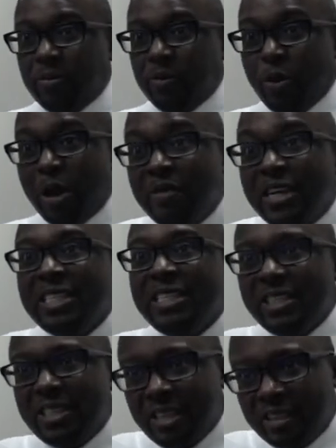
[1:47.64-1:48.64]
We haven't
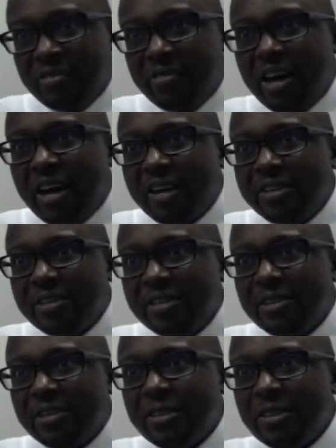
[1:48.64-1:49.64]
incentivized
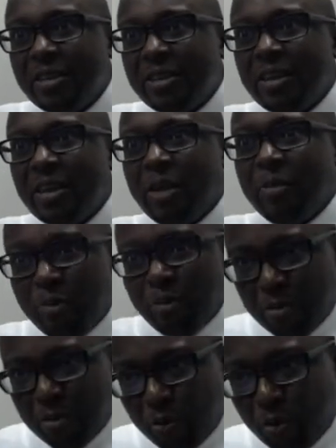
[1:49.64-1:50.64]
and put
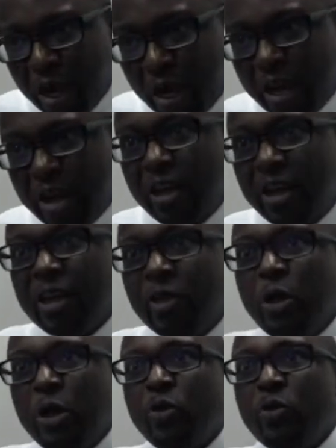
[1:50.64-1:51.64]
where
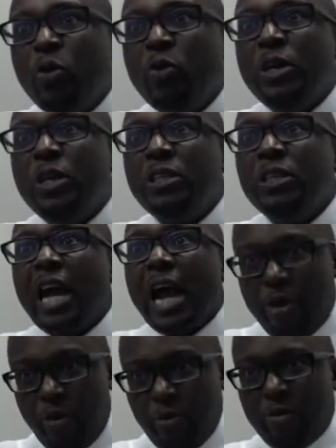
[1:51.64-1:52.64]
we encourage.
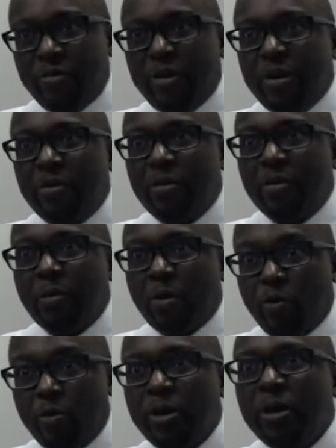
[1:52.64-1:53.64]
I know my friend, my
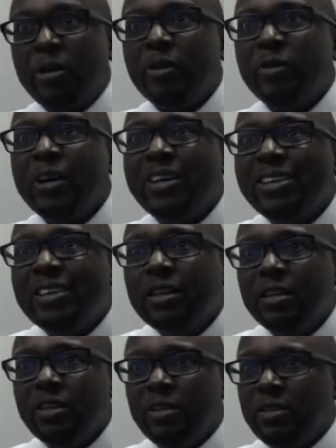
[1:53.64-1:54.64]
roommate, right?
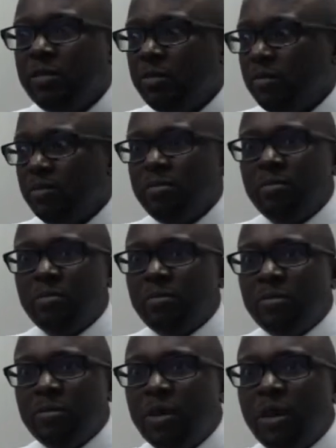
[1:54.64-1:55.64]
He's
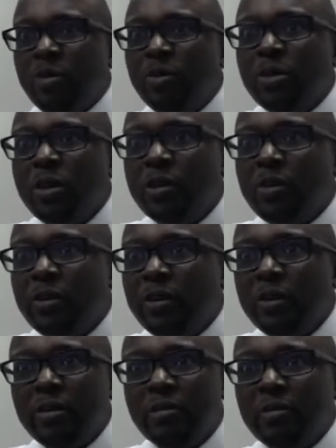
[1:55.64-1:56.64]
now Lieutenant
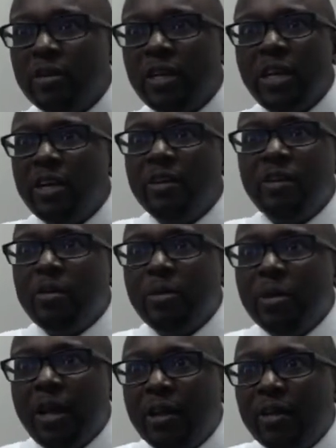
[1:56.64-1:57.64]
Colonel, heading up
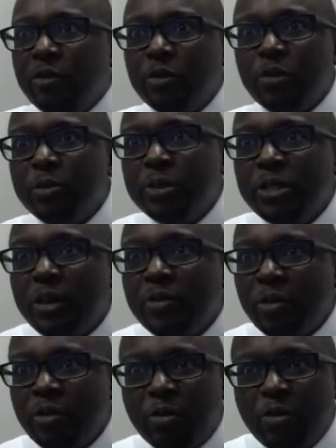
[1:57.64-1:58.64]
the ladder. He was going to be
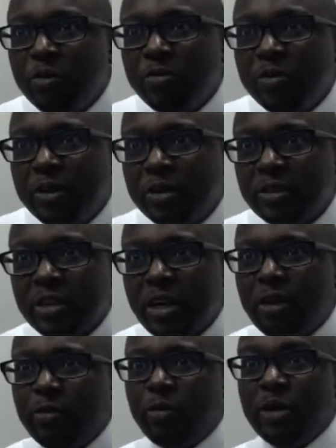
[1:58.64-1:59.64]
general, hopefully,
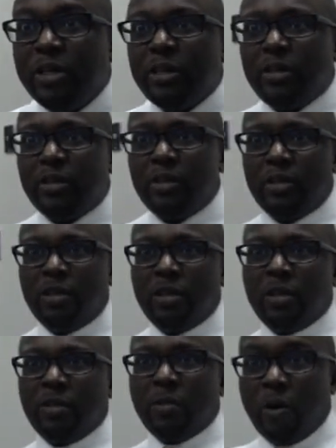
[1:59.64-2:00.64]
Scott, one day.
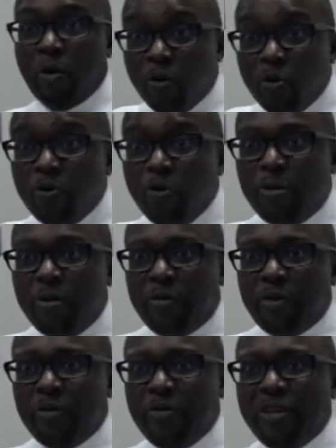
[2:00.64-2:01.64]
My own roommate
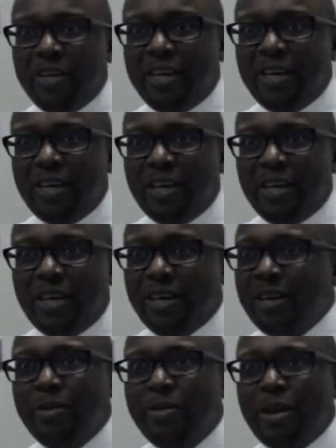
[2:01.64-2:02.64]
from UVA,
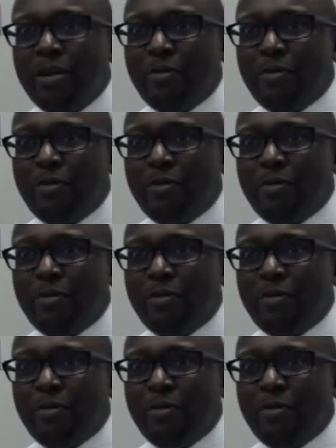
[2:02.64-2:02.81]
he graduated